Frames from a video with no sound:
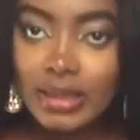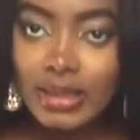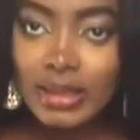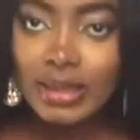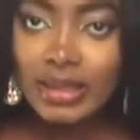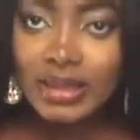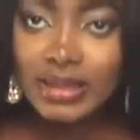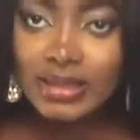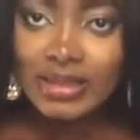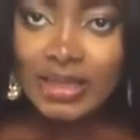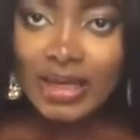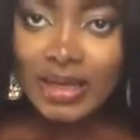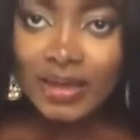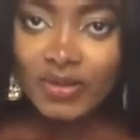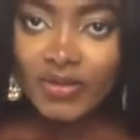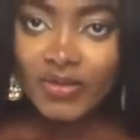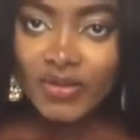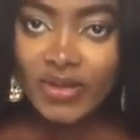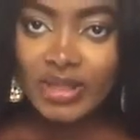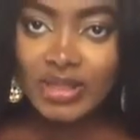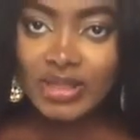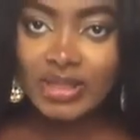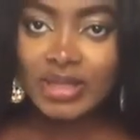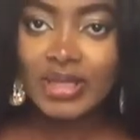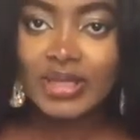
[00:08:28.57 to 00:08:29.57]
This
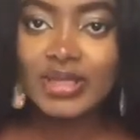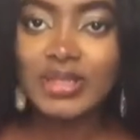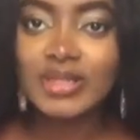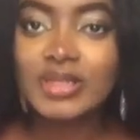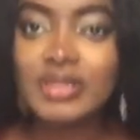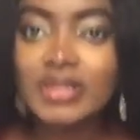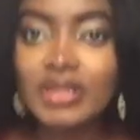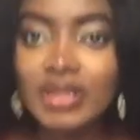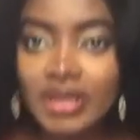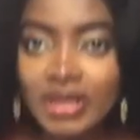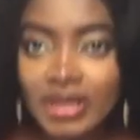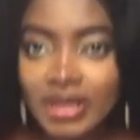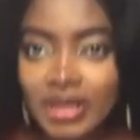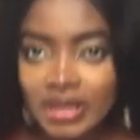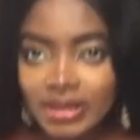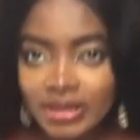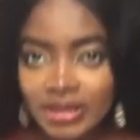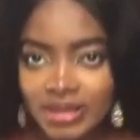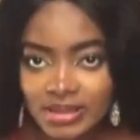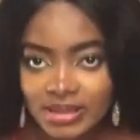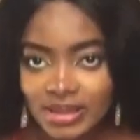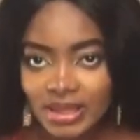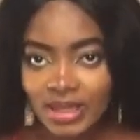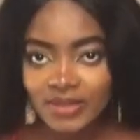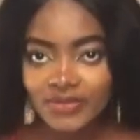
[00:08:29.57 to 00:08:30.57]
outfit is
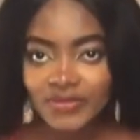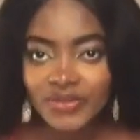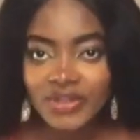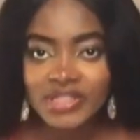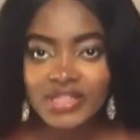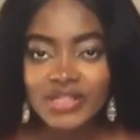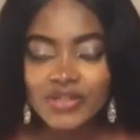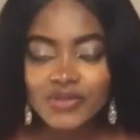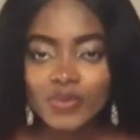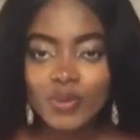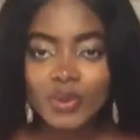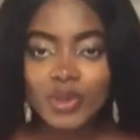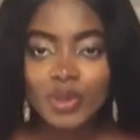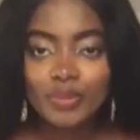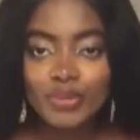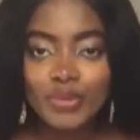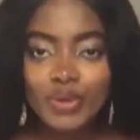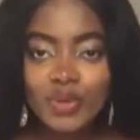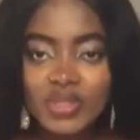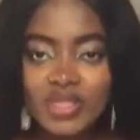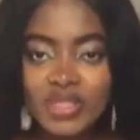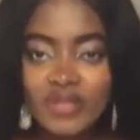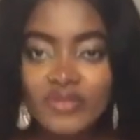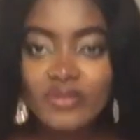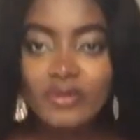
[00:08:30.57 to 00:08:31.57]
really
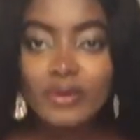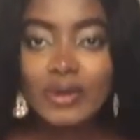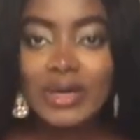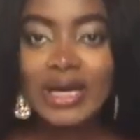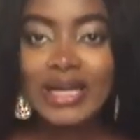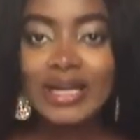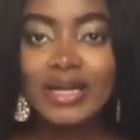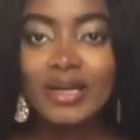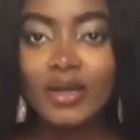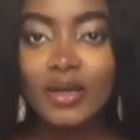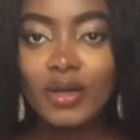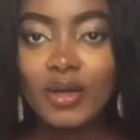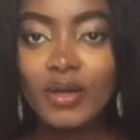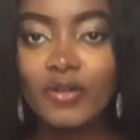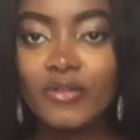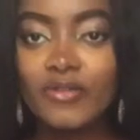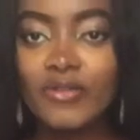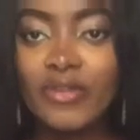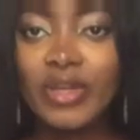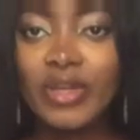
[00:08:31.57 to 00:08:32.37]
beautiful. I love